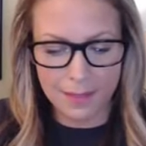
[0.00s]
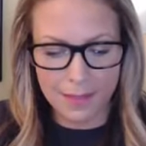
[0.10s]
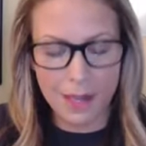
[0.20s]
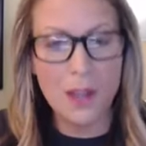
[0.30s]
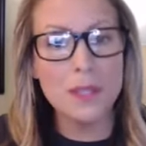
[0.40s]

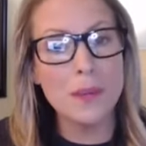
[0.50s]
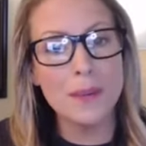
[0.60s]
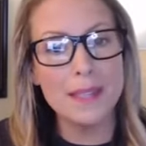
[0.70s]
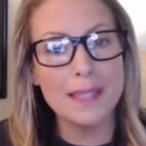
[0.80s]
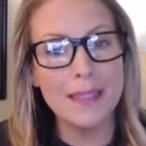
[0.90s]
and I also want
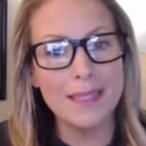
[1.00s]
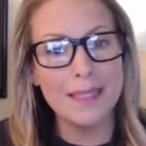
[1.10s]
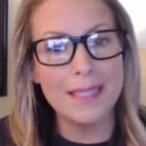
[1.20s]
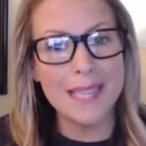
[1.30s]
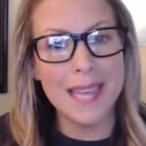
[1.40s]
to say,
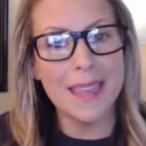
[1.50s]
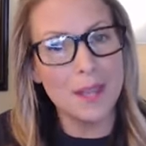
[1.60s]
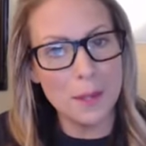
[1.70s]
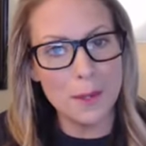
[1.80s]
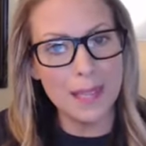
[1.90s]
say
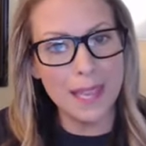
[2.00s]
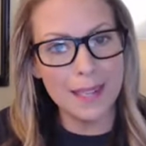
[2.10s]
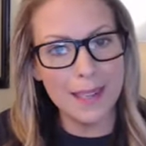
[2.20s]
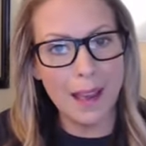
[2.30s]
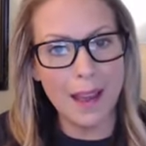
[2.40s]
thank you to
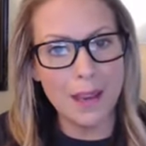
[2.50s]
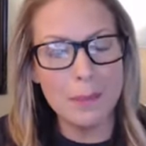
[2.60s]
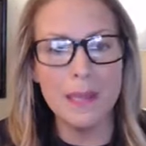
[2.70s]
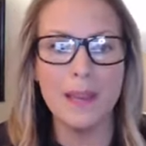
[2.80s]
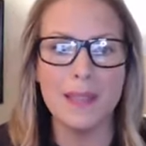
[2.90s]
Candy Hine
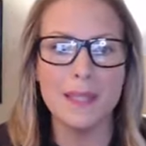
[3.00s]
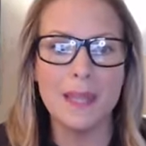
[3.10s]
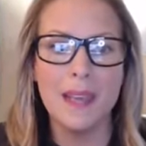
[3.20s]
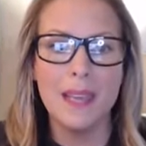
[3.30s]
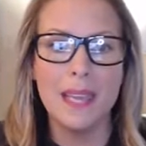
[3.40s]
because
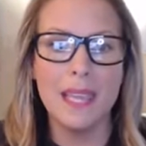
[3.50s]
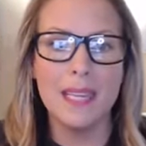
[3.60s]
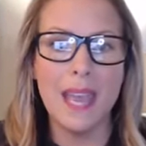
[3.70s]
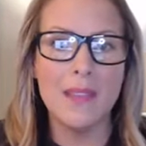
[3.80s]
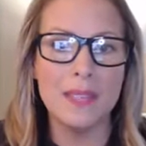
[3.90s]

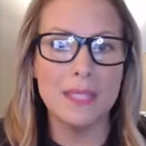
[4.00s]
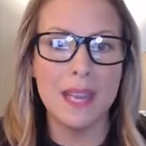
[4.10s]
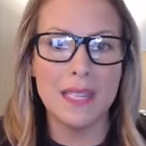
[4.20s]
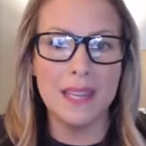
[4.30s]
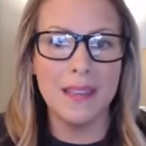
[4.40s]
Candy had this
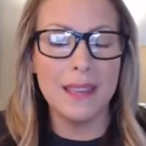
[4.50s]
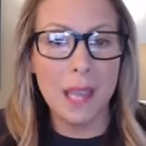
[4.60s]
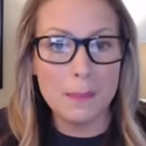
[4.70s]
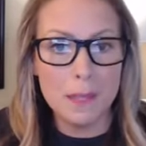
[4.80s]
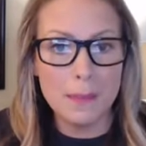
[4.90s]
idea and
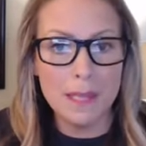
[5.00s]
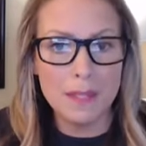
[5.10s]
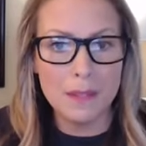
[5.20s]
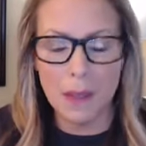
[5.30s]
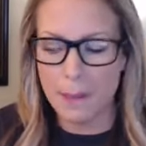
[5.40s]
came to
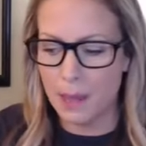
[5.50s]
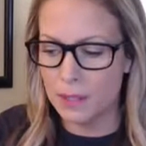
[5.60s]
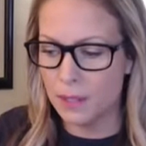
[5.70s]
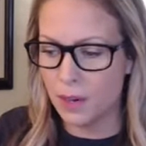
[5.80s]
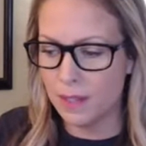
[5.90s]
me about
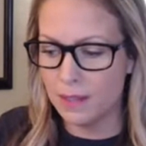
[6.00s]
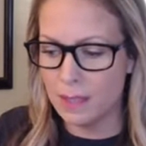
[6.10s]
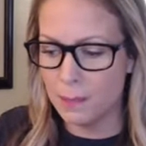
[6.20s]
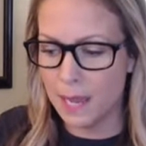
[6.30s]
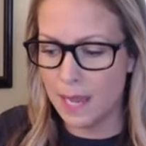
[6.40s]
starting
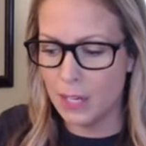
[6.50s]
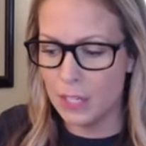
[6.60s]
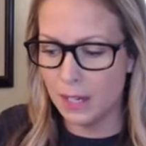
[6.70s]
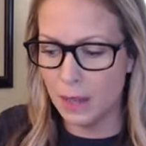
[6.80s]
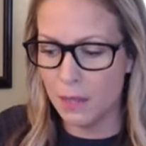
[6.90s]
this
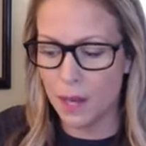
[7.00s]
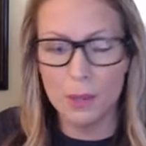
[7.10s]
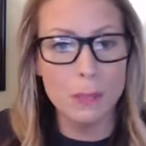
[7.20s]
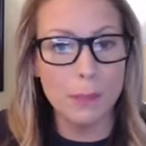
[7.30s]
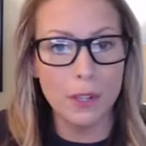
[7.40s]
page, and I thought
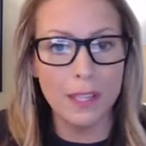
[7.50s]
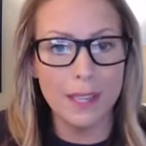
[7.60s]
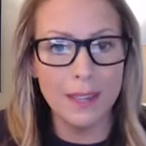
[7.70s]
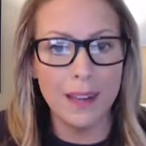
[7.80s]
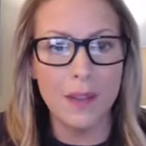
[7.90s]
it was
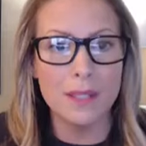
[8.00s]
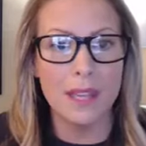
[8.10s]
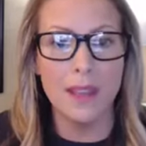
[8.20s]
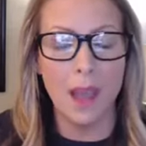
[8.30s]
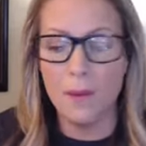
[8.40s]
brilliant. And I was
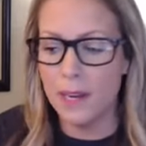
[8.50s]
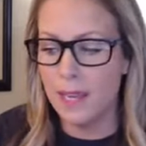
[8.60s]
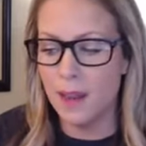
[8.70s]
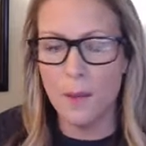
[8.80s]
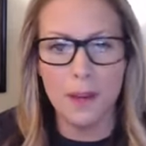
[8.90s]
like, I want
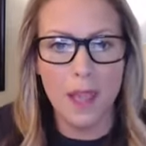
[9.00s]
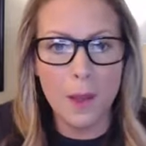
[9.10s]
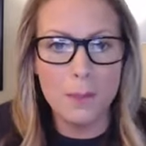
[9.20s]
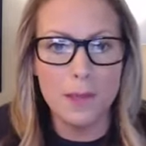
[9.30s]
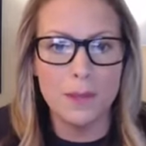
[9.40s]
in, I want to
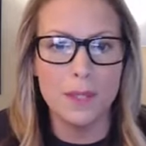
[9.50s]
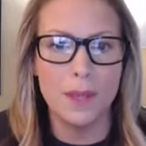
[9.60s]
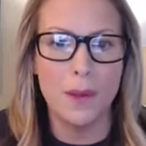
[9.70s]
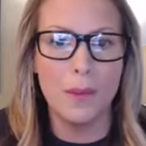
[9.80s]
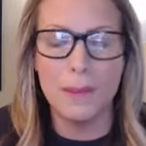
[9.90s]
help you.
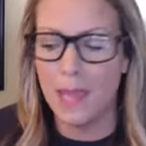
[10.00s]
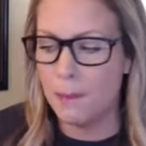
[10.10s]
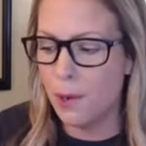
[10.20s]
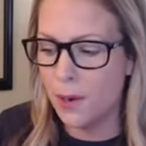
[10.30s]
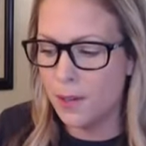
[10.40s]
So we
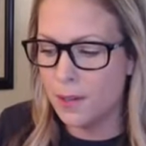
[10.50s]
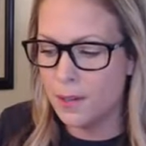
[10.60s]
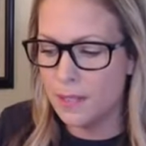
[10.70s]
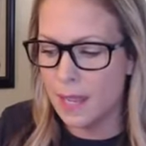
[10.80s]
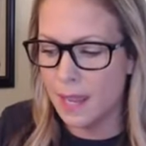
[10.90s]
became
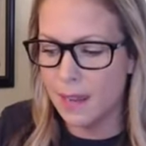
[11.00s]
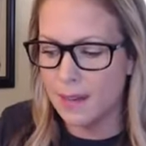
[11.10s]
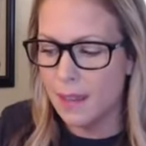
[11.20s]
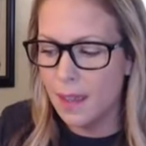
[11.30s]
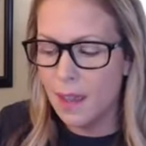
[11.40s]
partners,
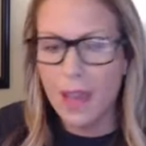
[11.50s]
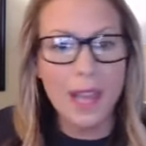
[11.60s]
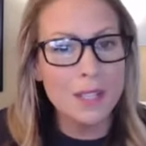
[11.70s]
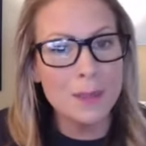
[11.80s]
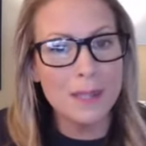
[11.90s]
and
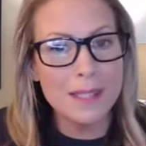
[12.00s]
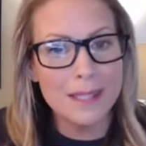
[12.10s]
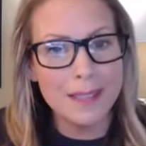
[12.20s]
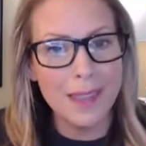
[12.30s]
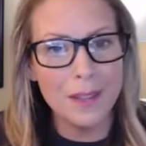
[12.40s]
I just want to
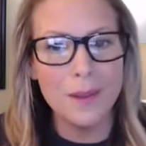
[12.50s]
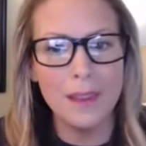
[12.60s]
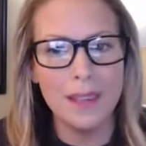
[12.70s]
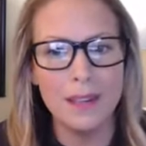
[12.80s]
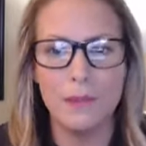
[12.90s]
say thank you,
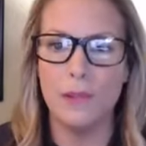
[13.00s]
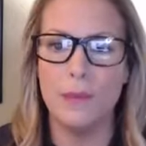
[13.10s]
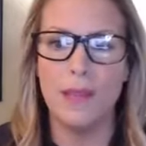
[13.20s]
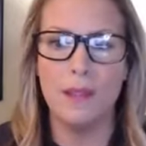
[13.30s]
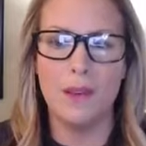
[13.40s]
Candy, for
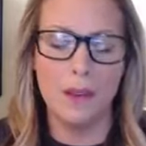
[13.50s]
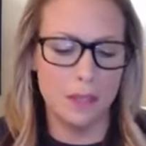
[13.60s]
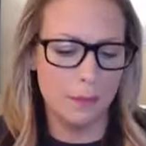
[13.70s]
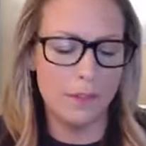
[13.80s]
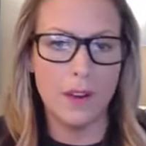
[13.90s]
being the
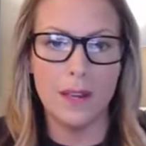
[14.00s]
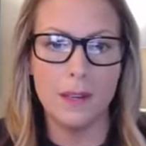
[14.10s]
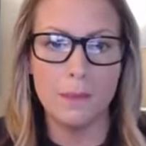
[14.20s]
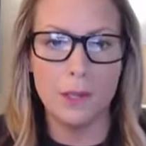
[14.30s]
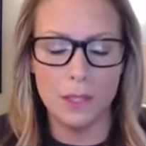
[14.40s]
awesome friend
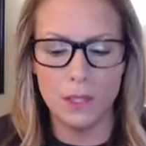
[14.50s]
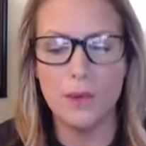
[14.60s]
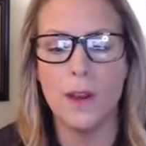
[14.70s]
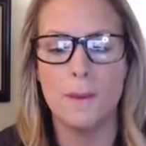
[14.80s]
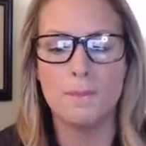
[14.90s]
and person
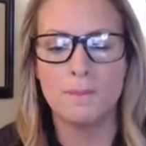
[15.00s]
you are.